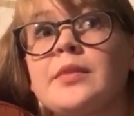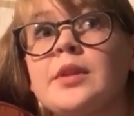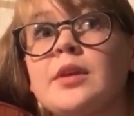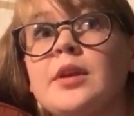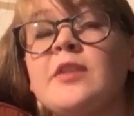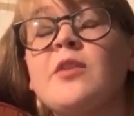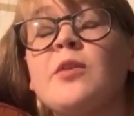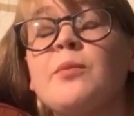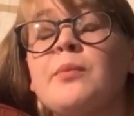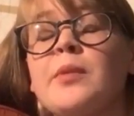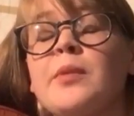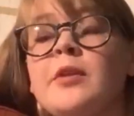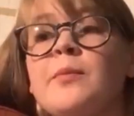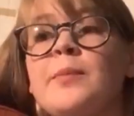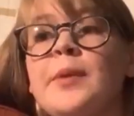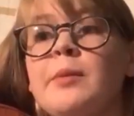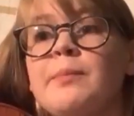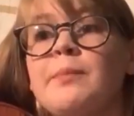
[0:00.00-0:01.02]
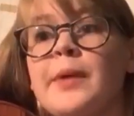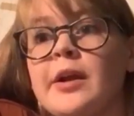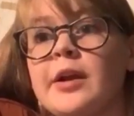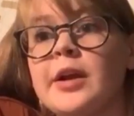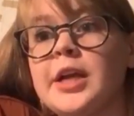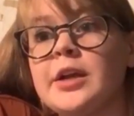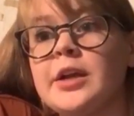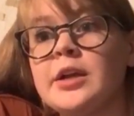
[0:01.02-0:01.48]
it's a big
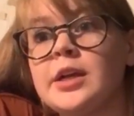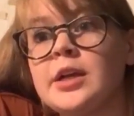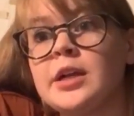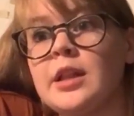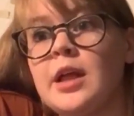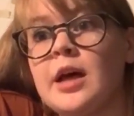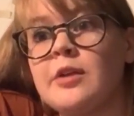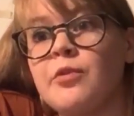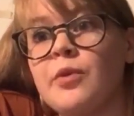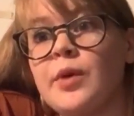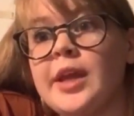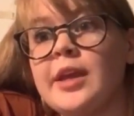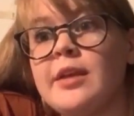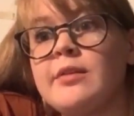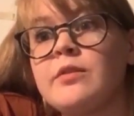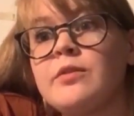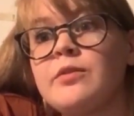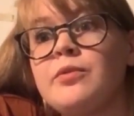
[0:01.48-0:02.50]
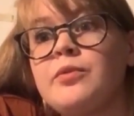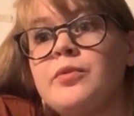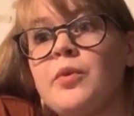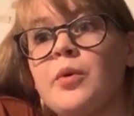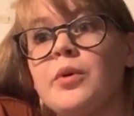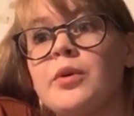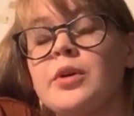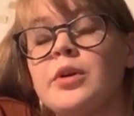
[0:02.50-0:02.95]
barrier in a lot of ways
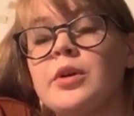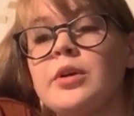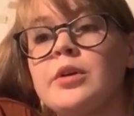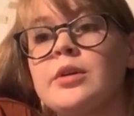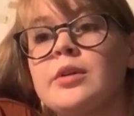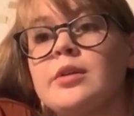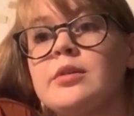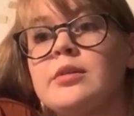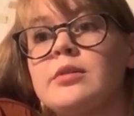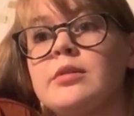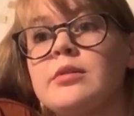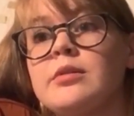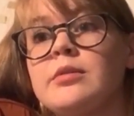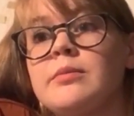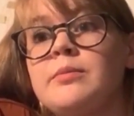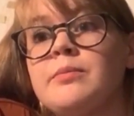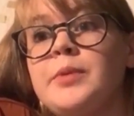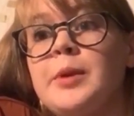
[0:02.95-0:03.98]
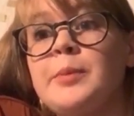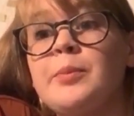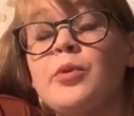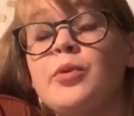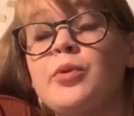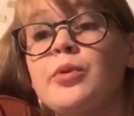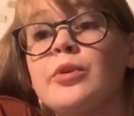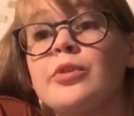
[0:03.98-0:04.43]
for
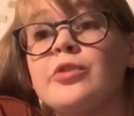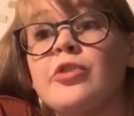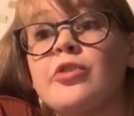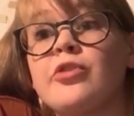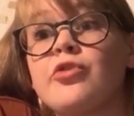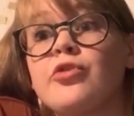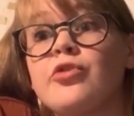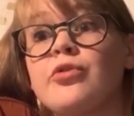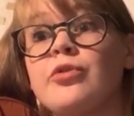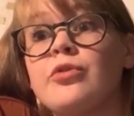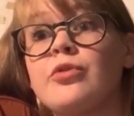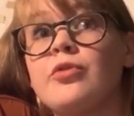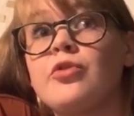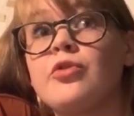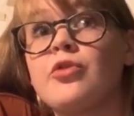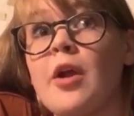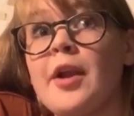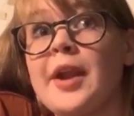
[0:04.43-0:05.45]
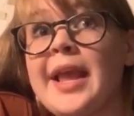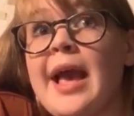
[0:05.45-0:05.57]
people who are just starting